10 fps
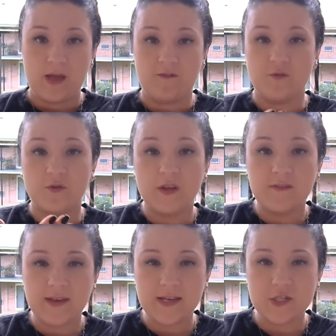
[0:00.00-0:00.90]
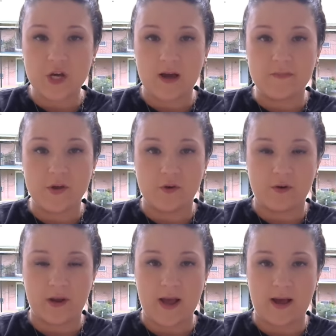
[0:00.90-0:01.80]
If you're leaving a job that you're
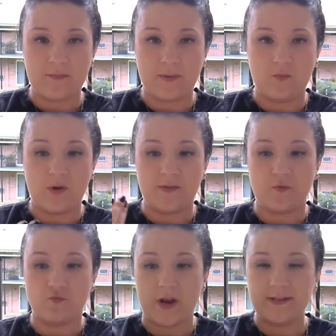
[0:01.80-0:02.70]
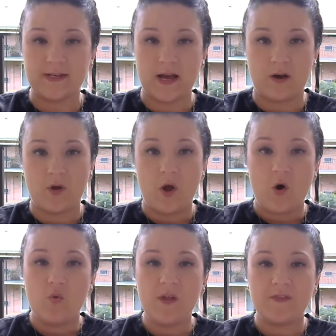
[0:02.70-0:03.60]
unhappy with, write down
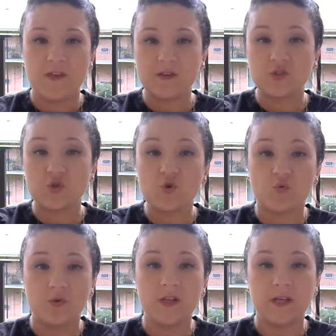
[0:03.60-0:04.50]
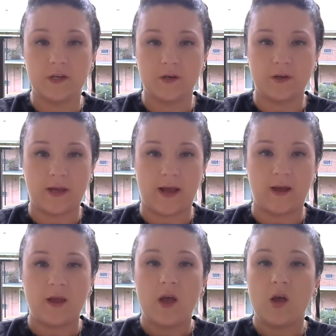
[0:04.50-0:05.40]
what things you're really good
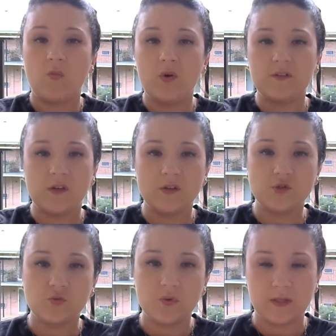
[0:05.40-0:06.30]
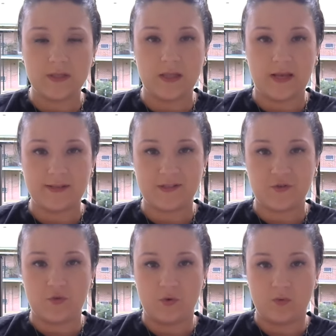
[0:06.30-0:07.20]
at and what things you really like to
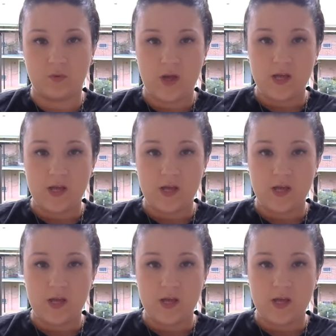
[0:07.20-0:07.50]
do.